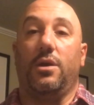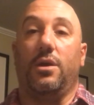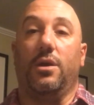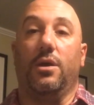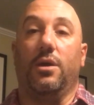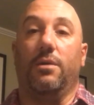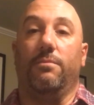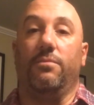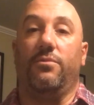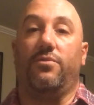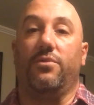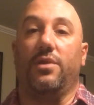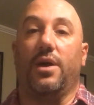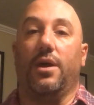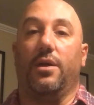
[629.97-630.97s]

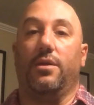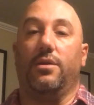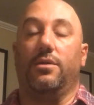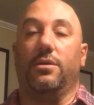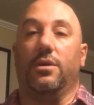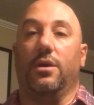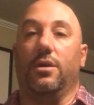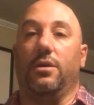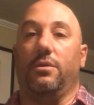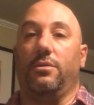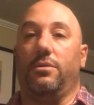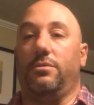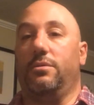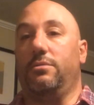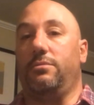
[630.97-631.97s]
For that, I
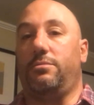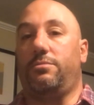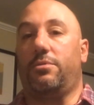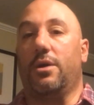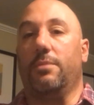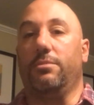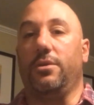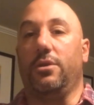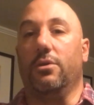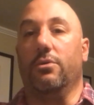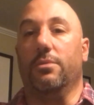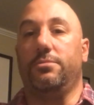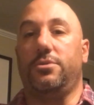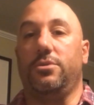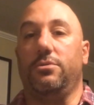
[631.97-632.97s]
probably go
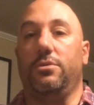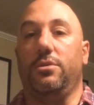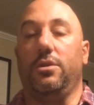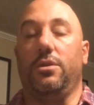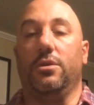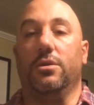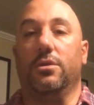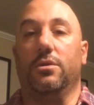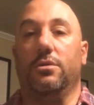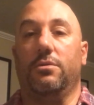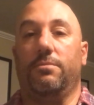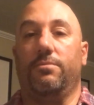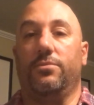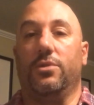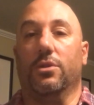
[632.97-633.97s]
up to the
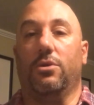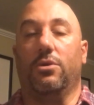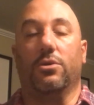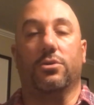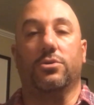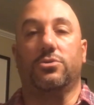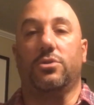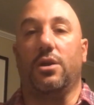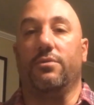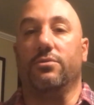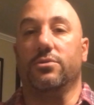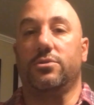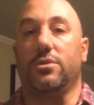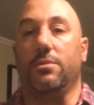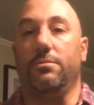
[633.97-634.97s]
longer
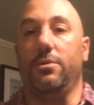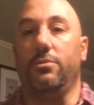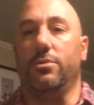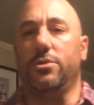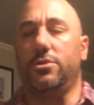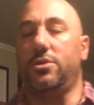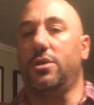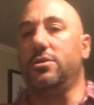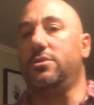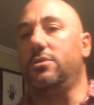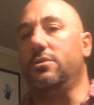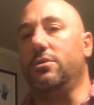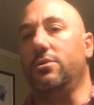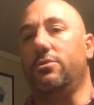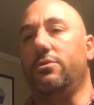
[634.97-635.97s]
travel Stumpy, which has
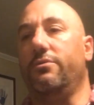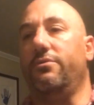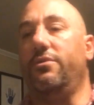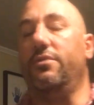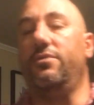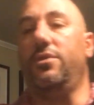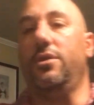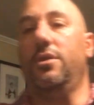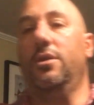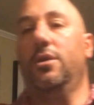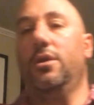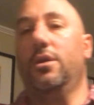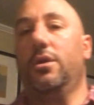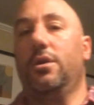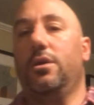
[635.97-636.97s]
the 150
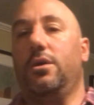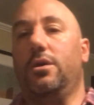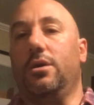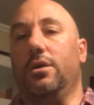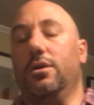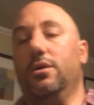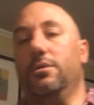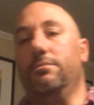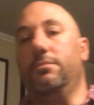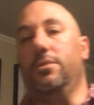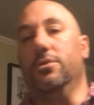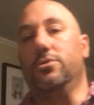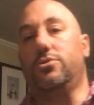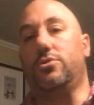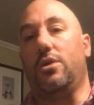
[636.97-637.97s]

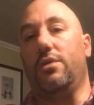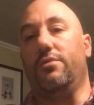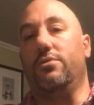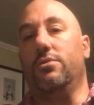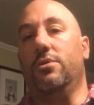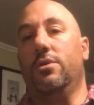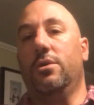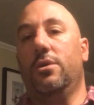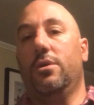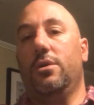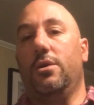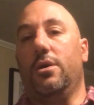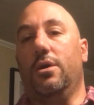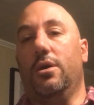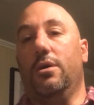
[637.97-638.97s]
mil travel,
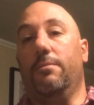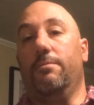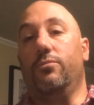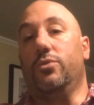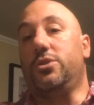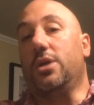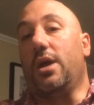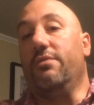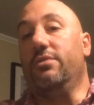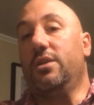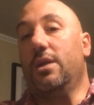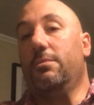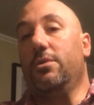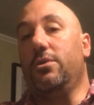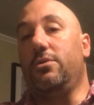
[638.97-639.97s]
which I haven't
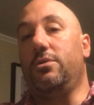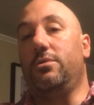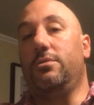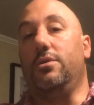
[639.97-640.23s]
demoed.